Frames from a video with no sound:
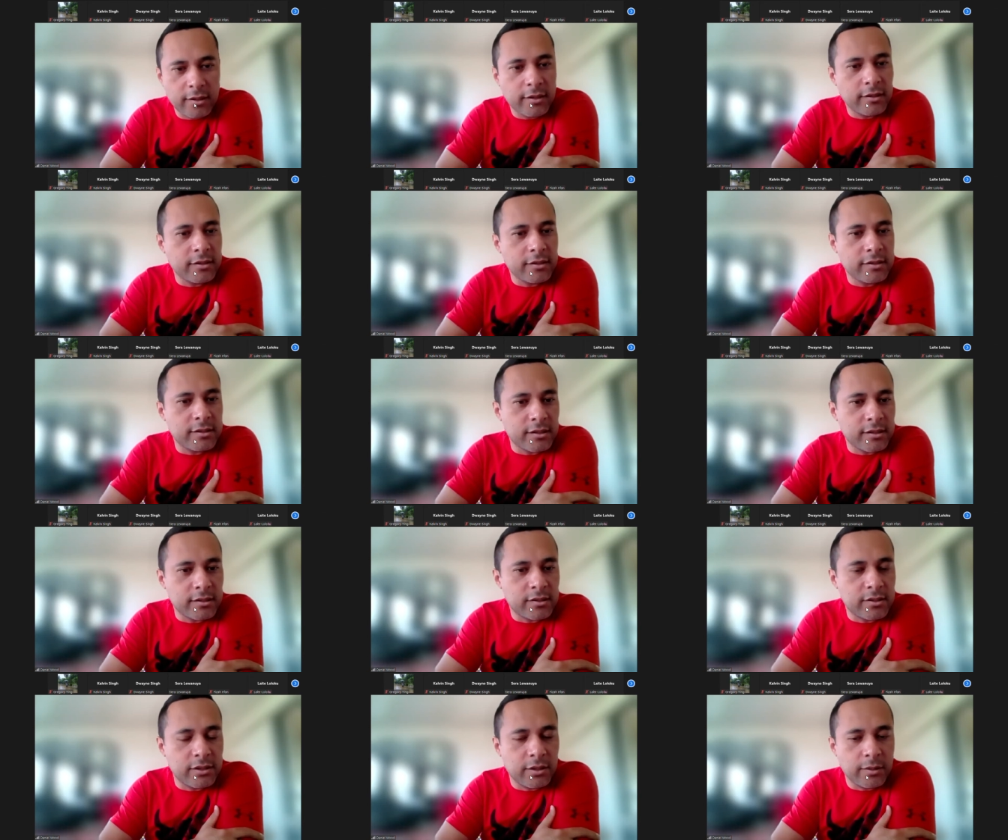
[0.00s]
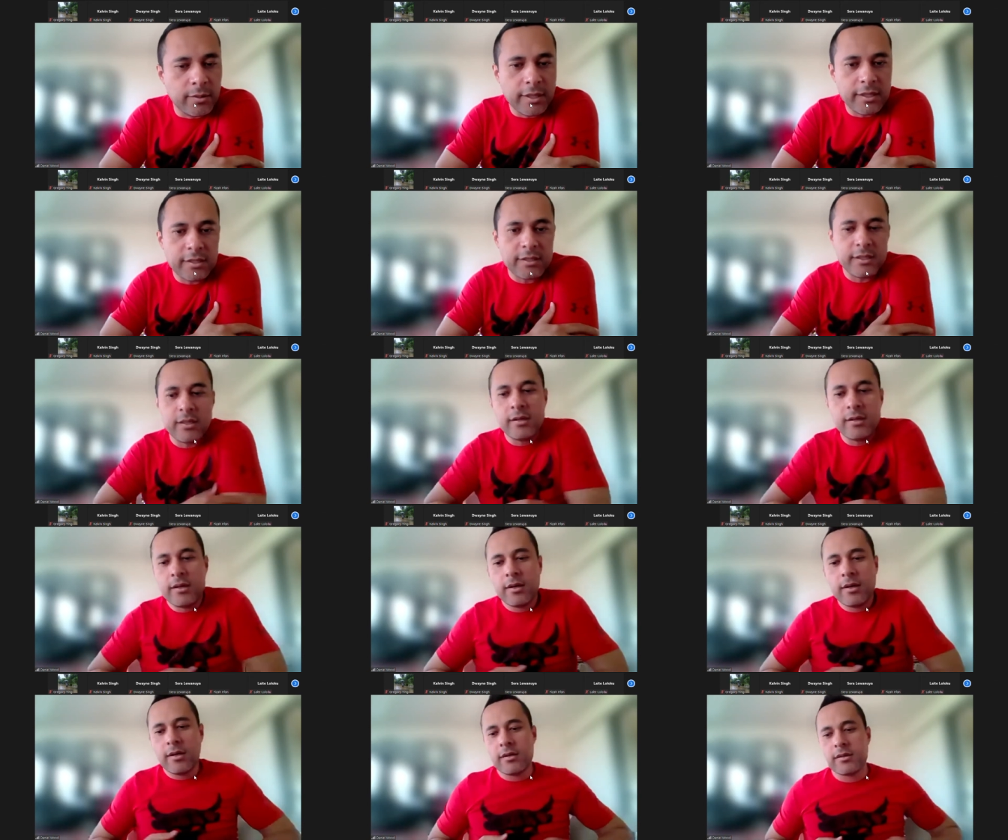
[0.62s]
This is too easy.
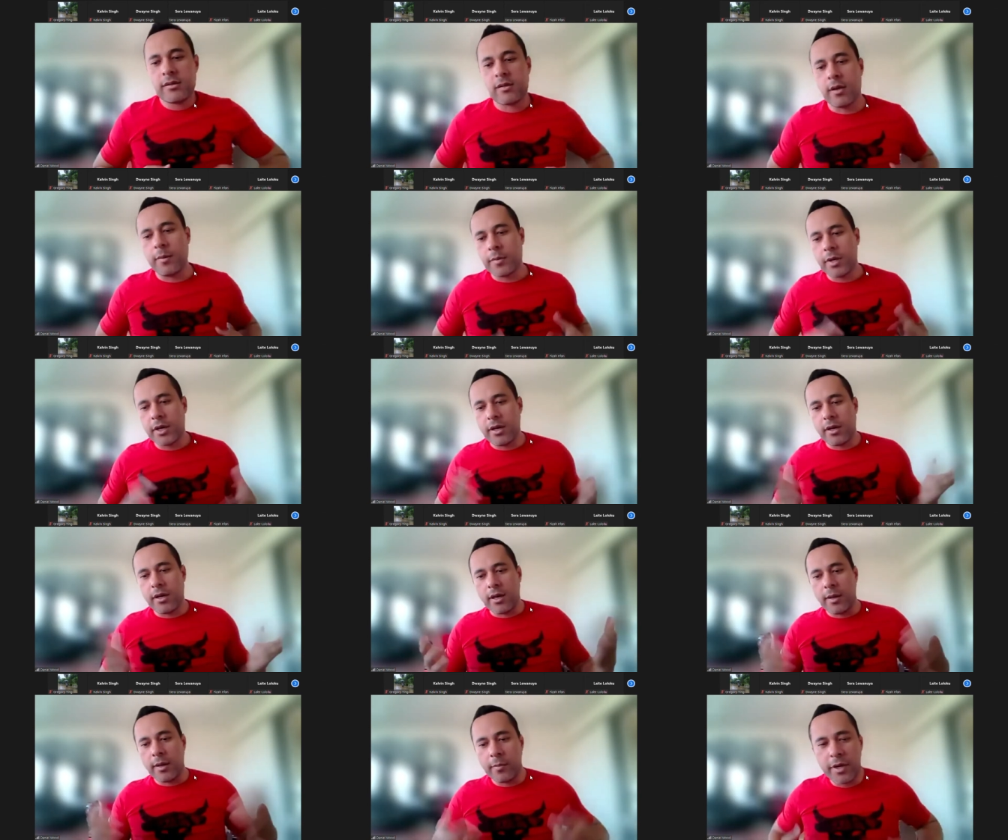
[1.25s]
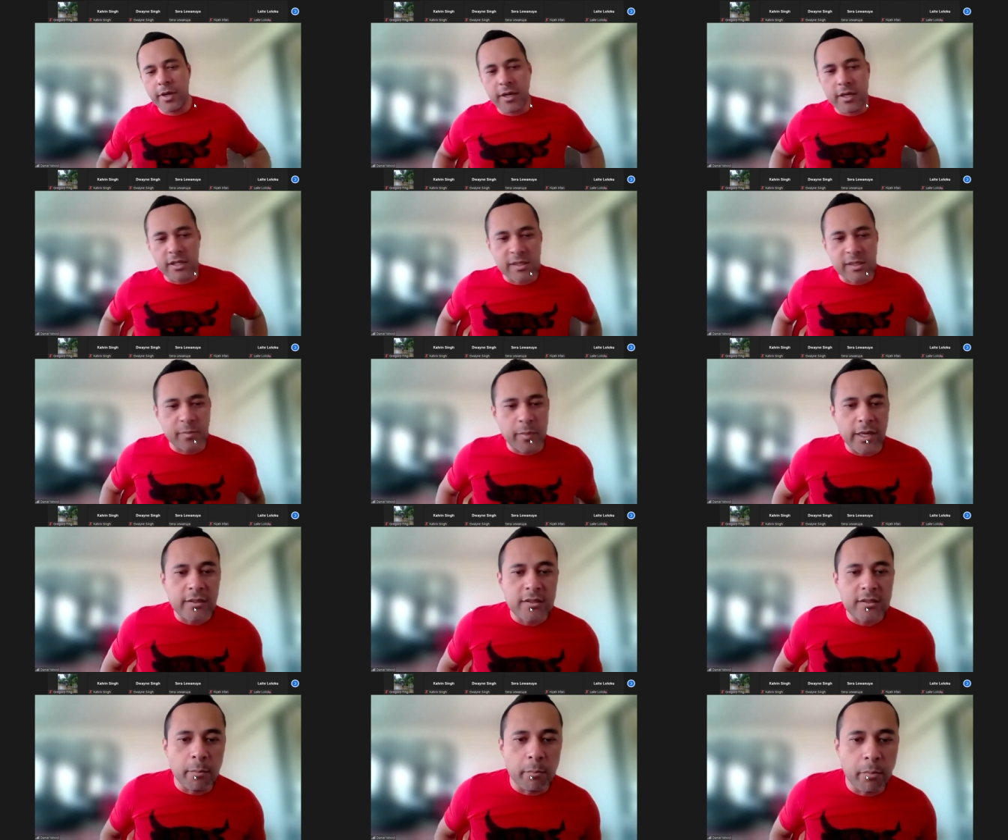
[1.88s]
So I'm gonna
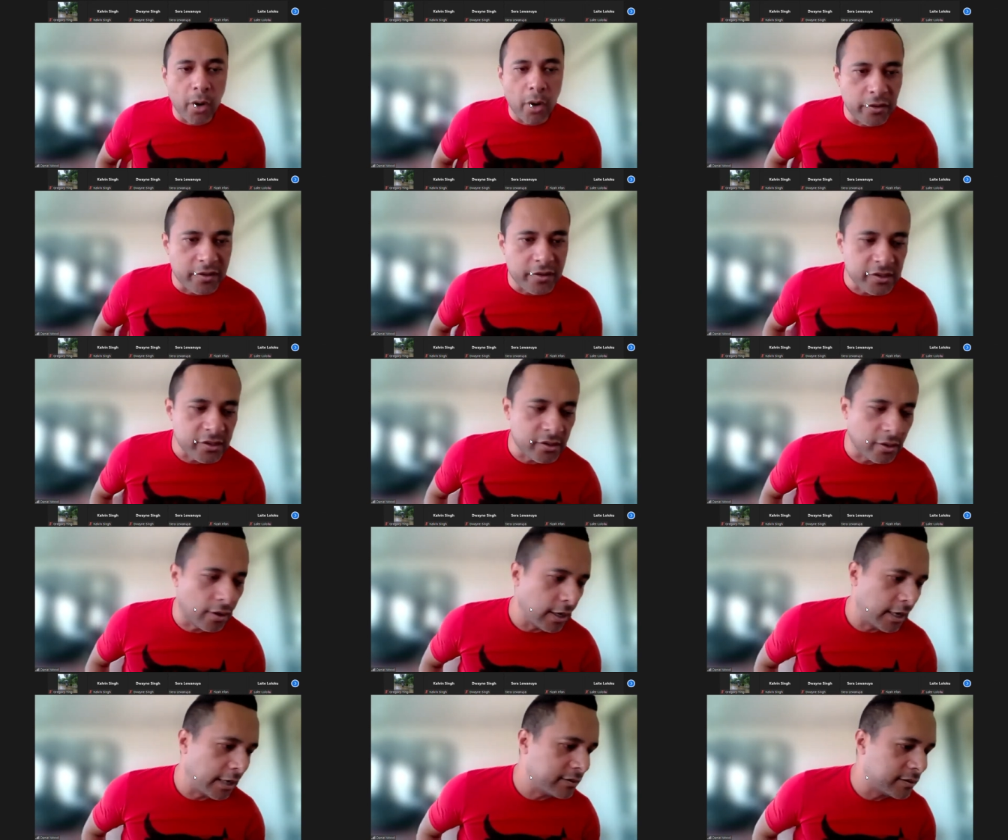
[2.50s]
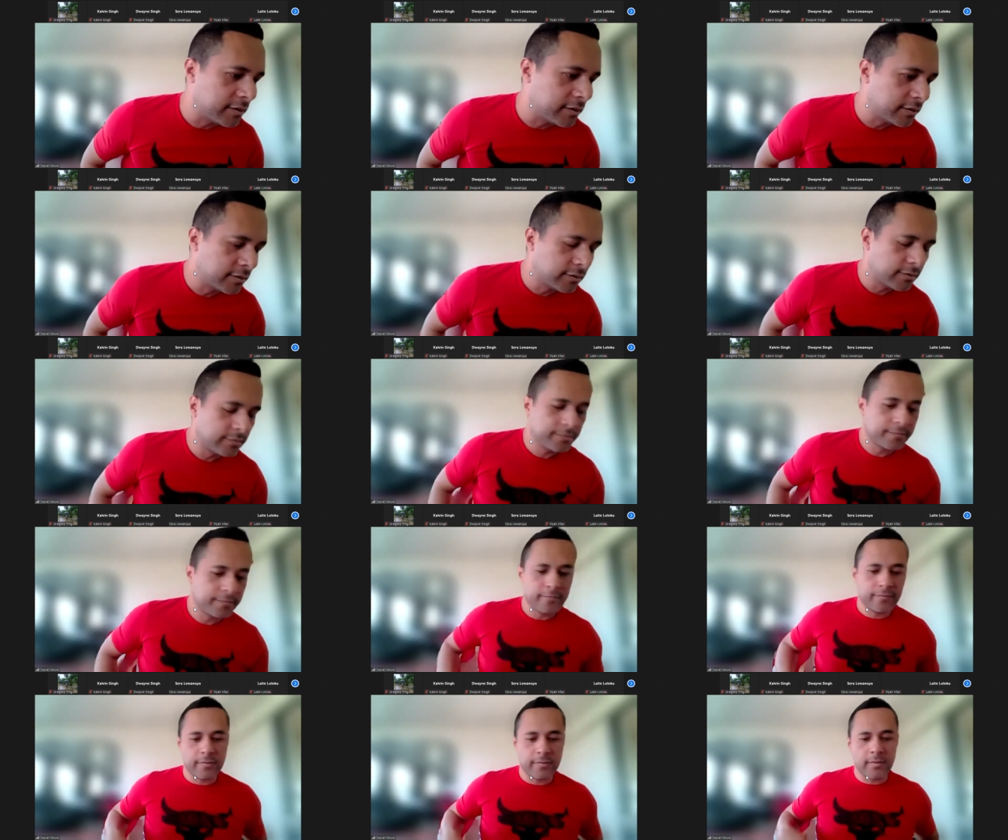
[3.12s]
speak to both sides.
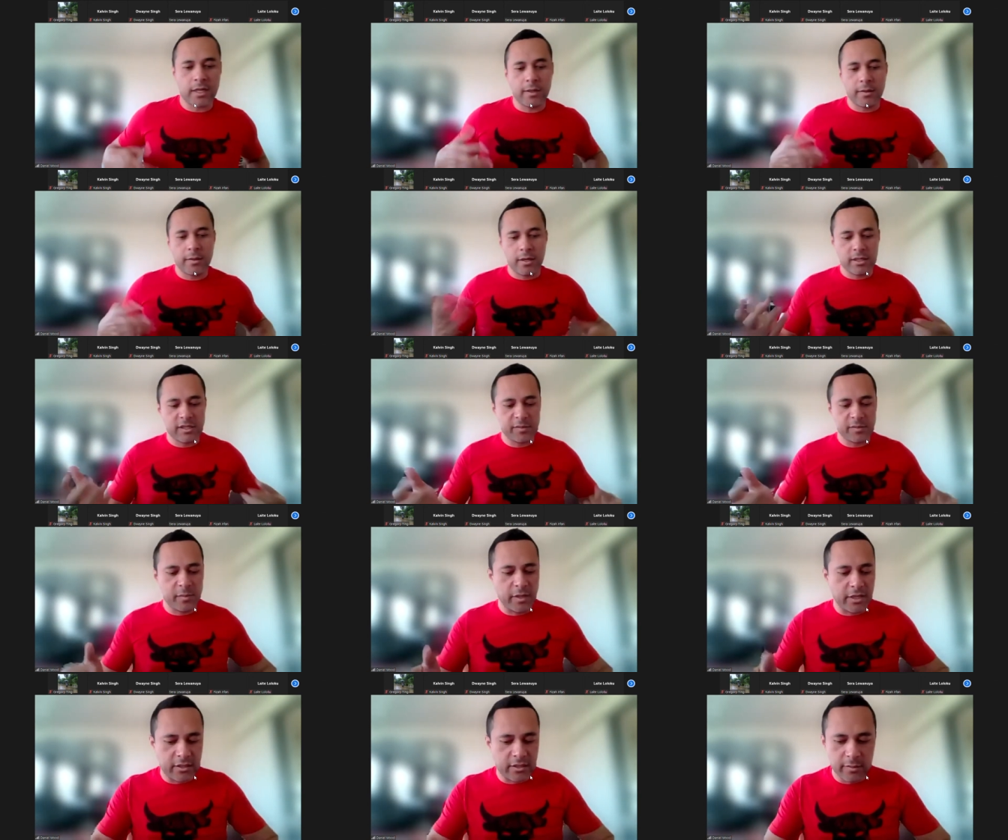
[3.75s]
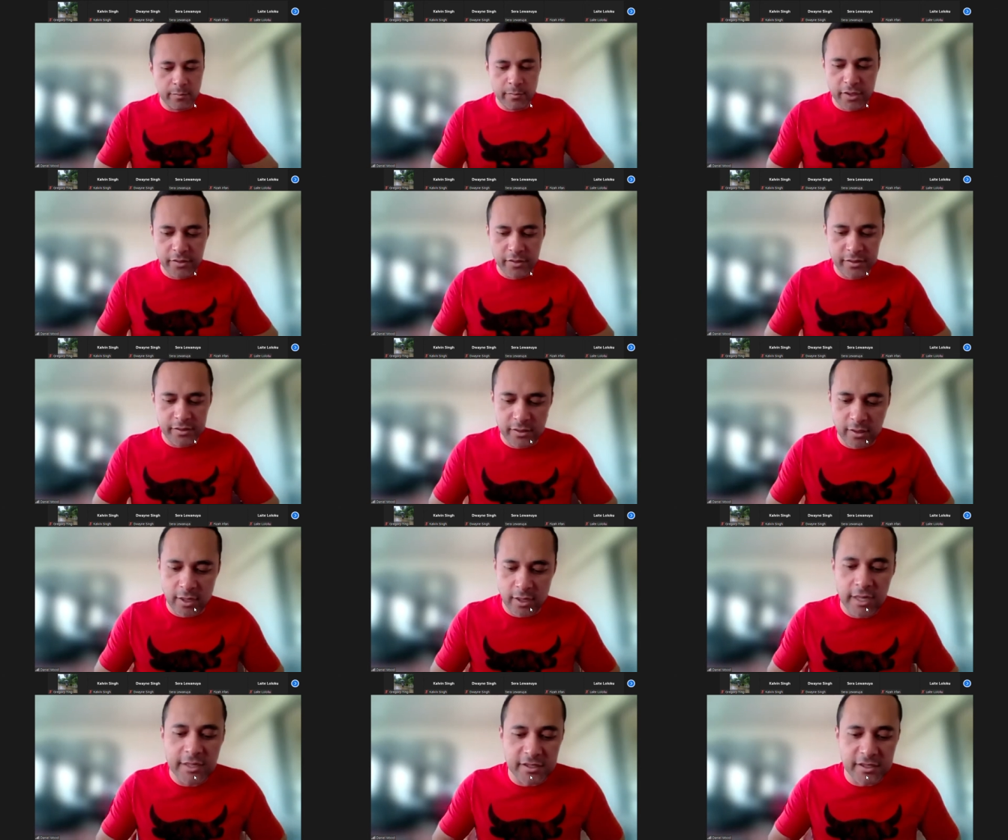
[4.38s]
I'm gonna speak to both
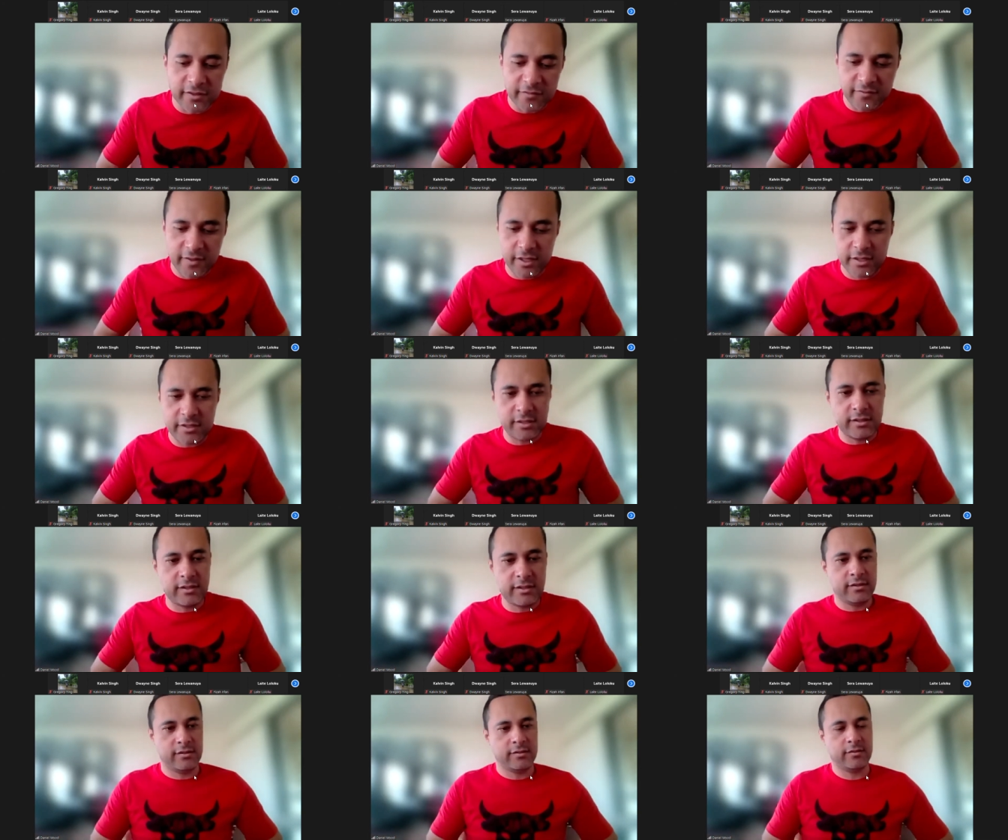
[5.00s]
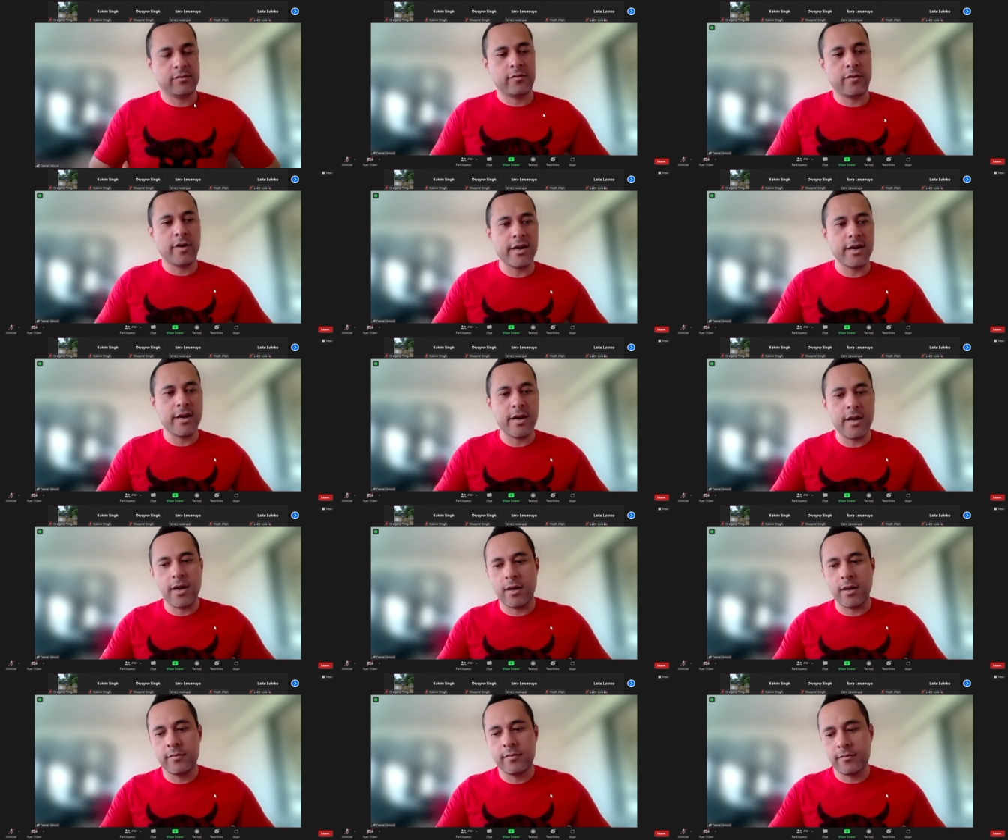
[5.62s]
sides of this right
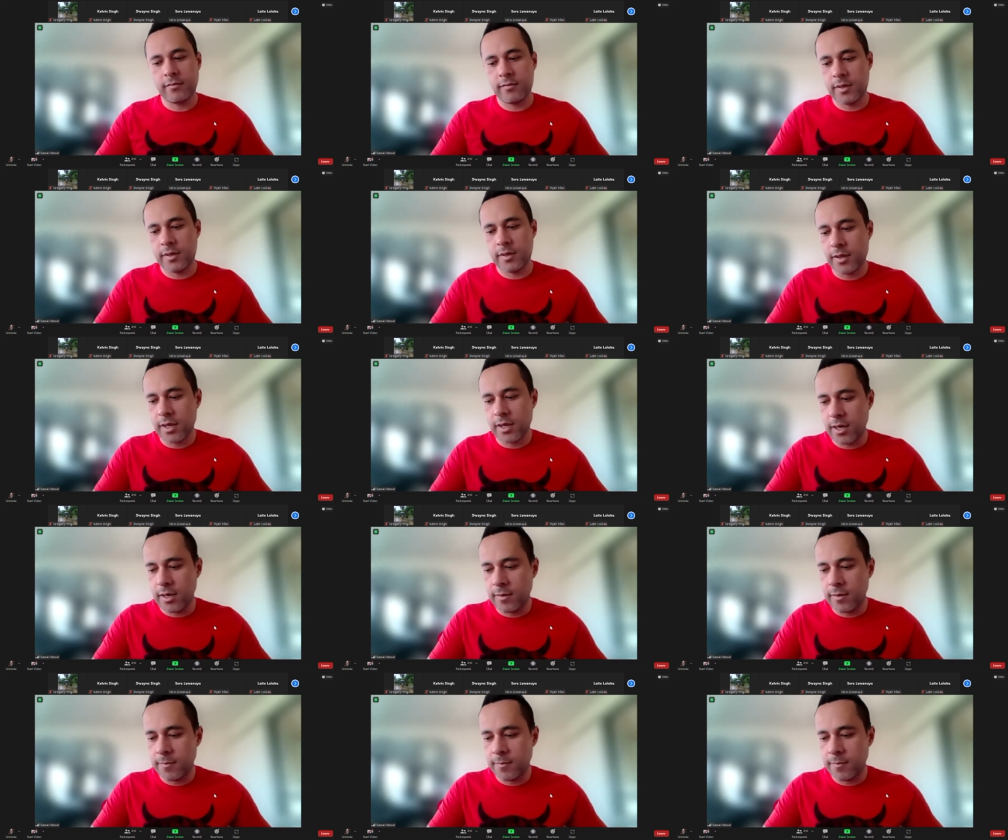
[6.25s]
now. Okay.